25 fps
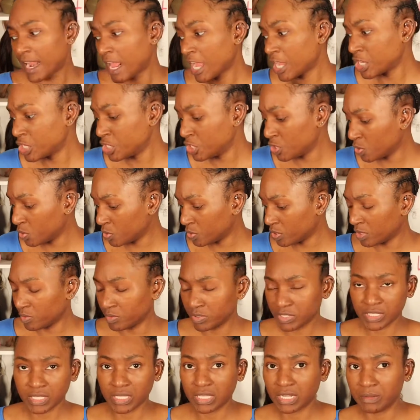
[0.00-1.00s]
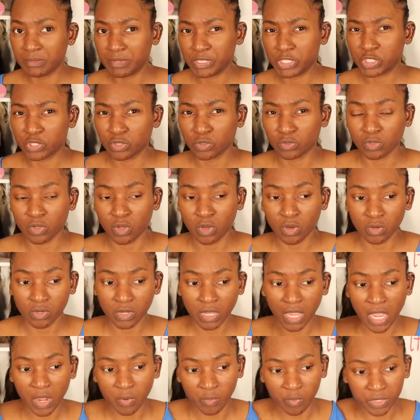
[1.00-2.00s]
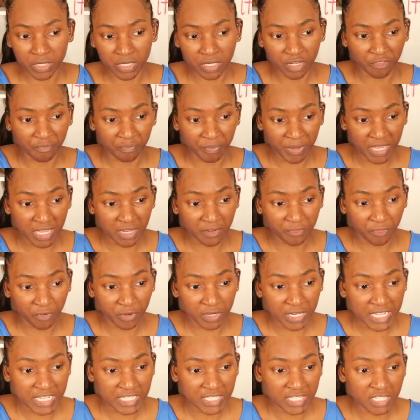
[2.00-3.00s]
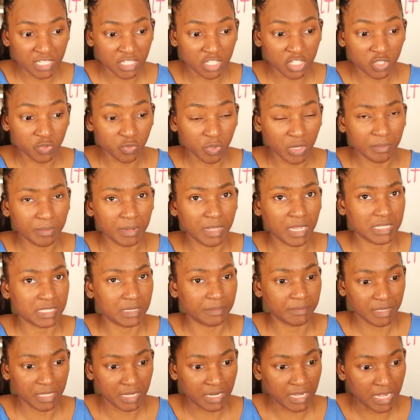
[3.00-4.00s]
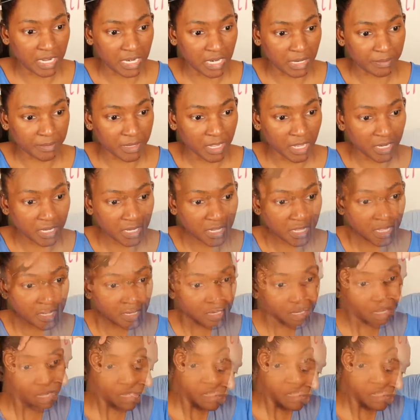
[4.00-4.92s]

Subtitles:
I known it was going to be so long, I wouldn't have paid for an 18-inch wig because I'm going to end up cutting it.